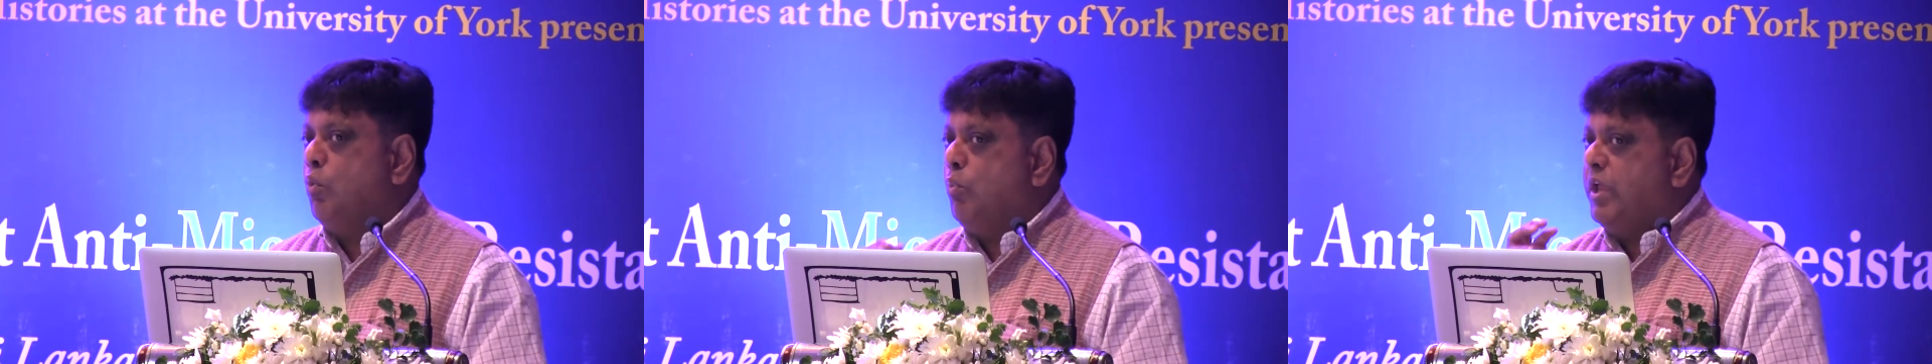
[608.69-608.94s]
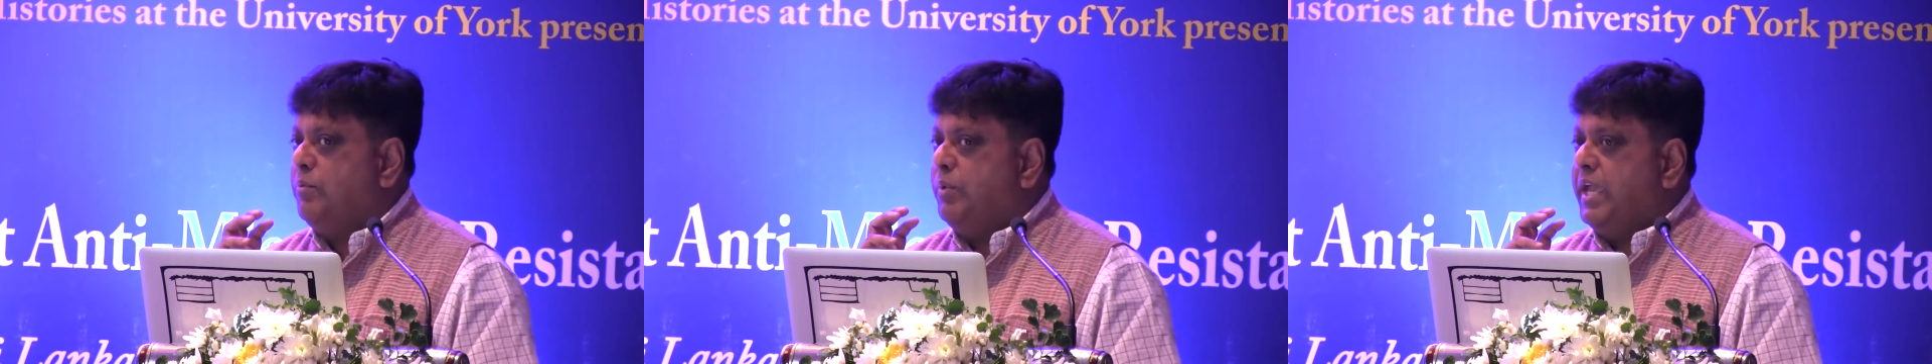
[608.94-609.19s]

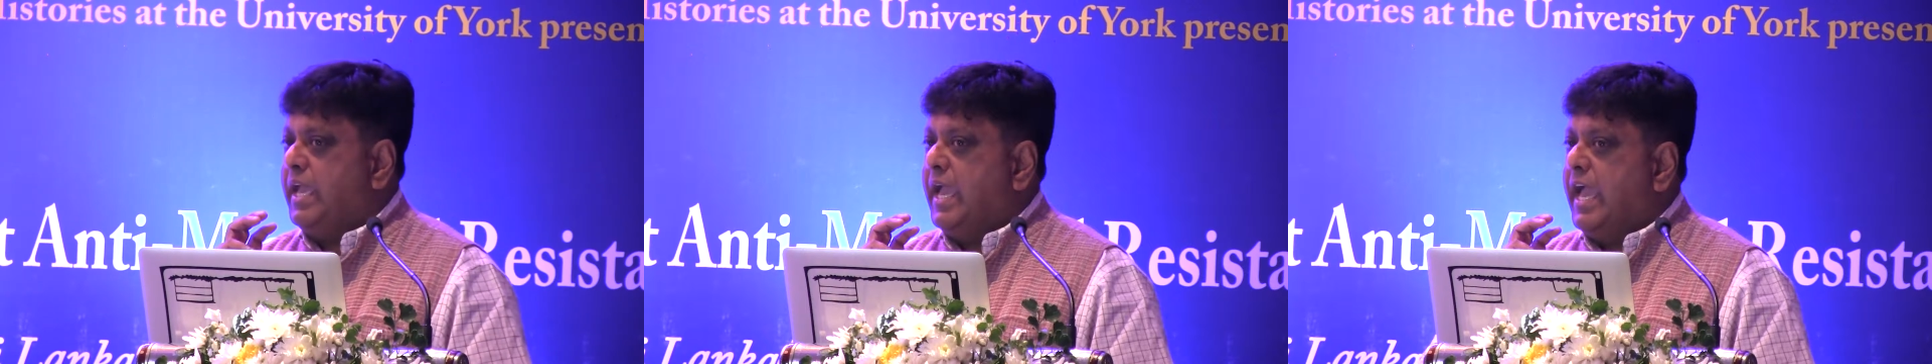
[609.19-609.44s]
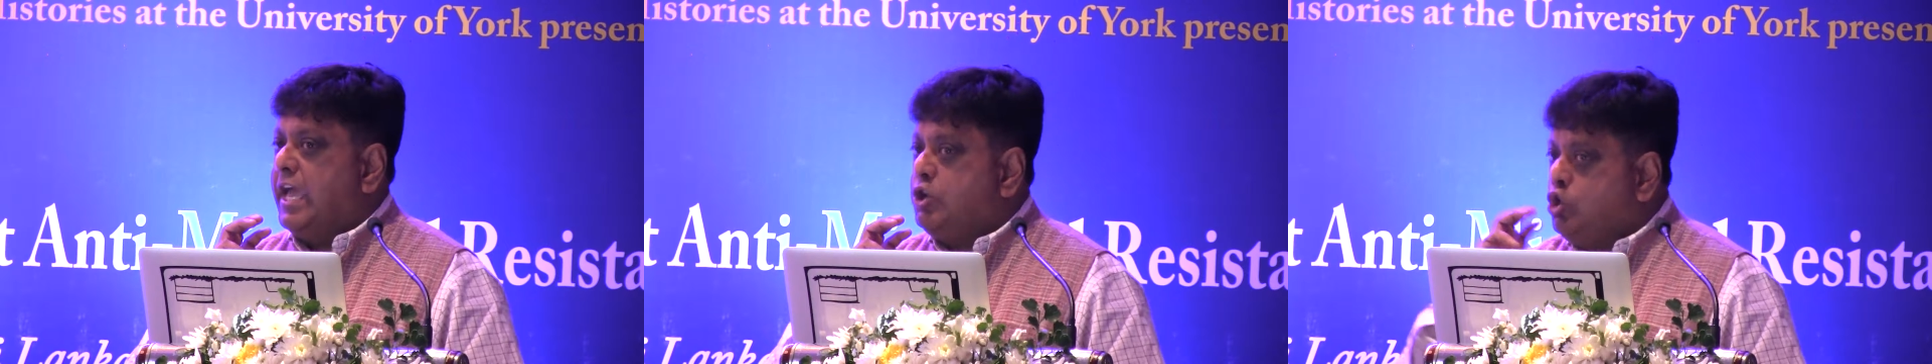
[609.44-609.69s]
when we
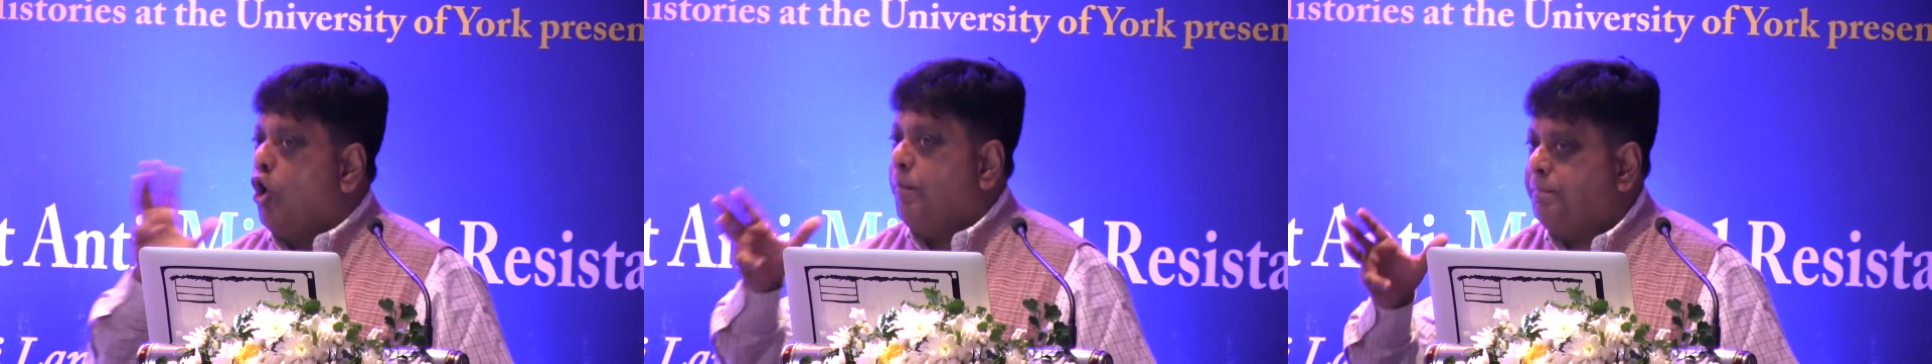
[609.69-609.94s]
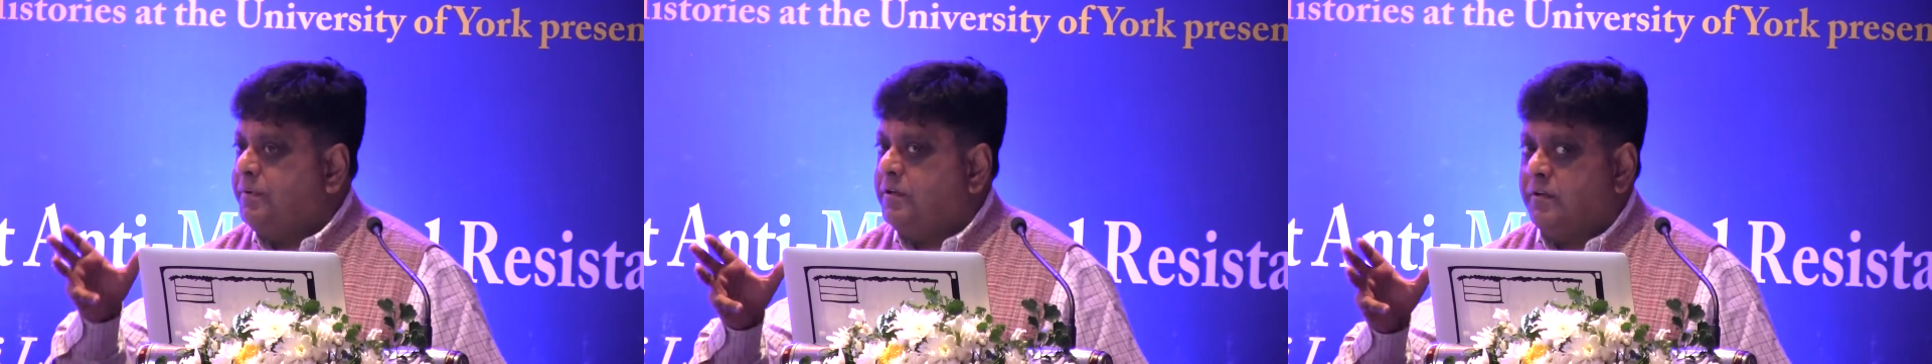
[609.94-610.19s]

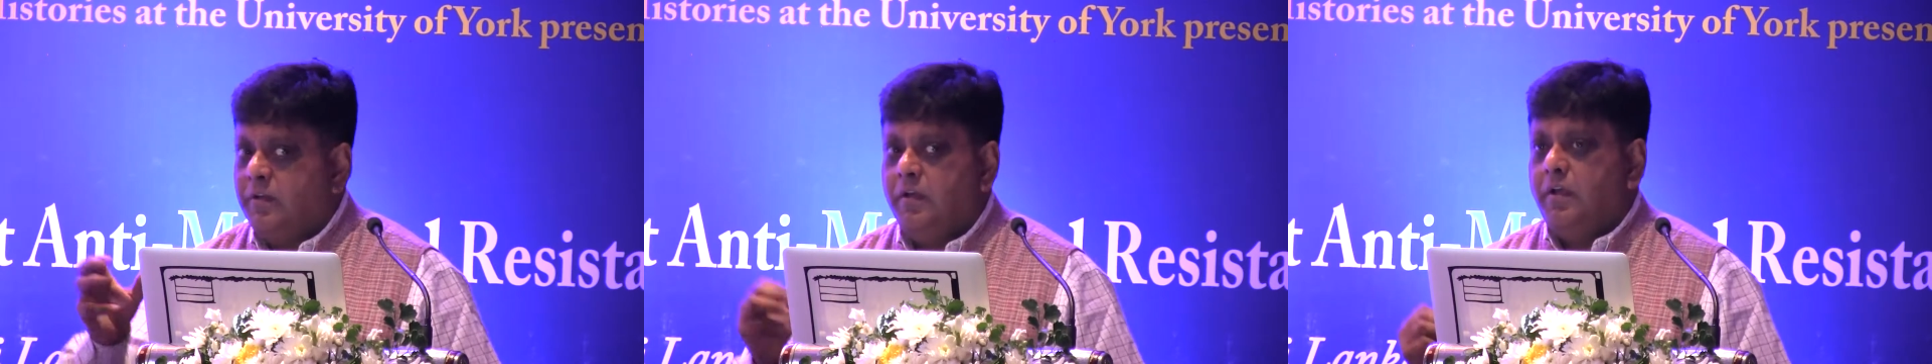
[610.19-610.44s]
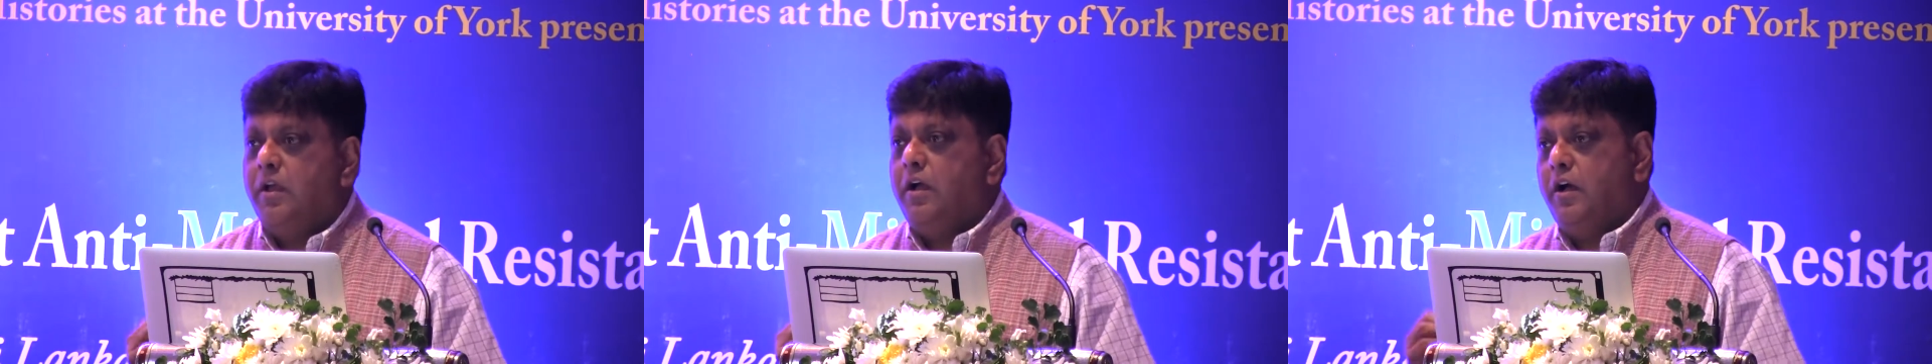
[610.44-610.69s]
adopt
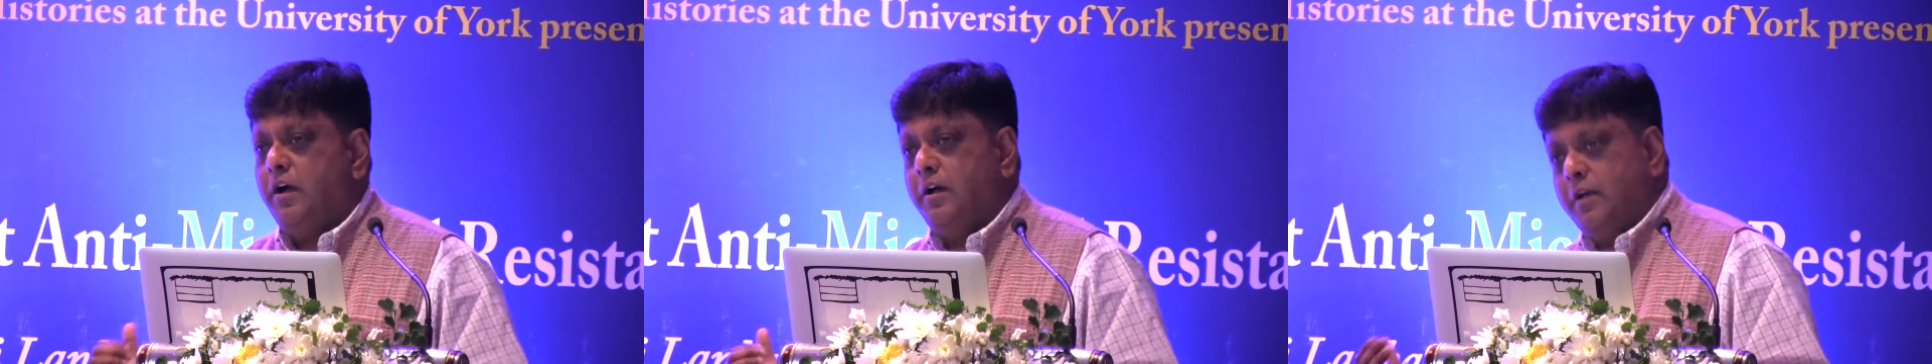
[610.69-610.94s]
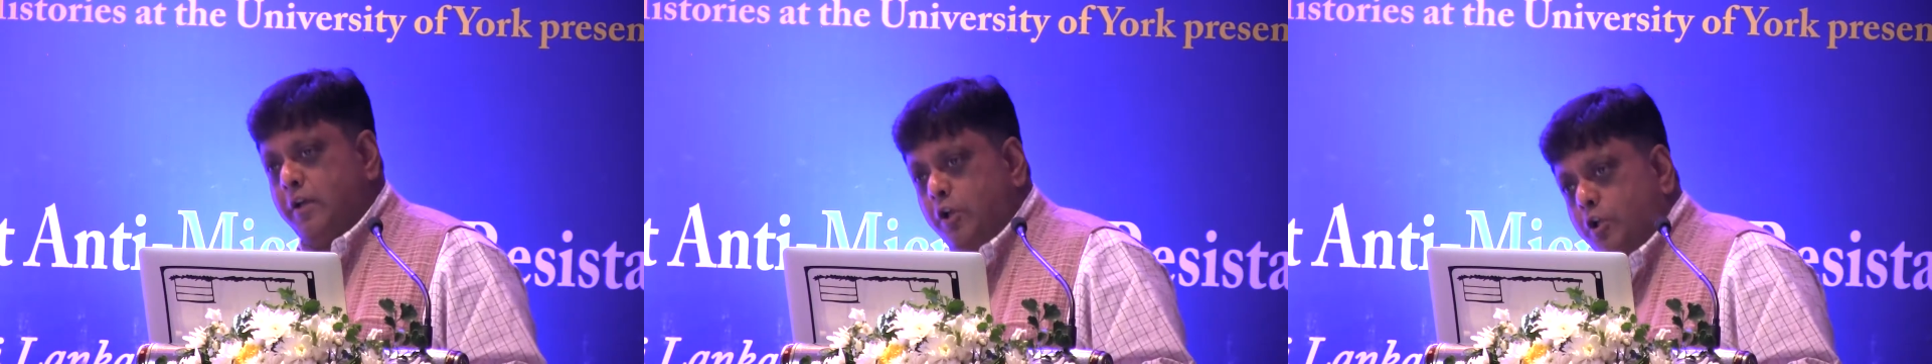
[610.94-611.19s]
a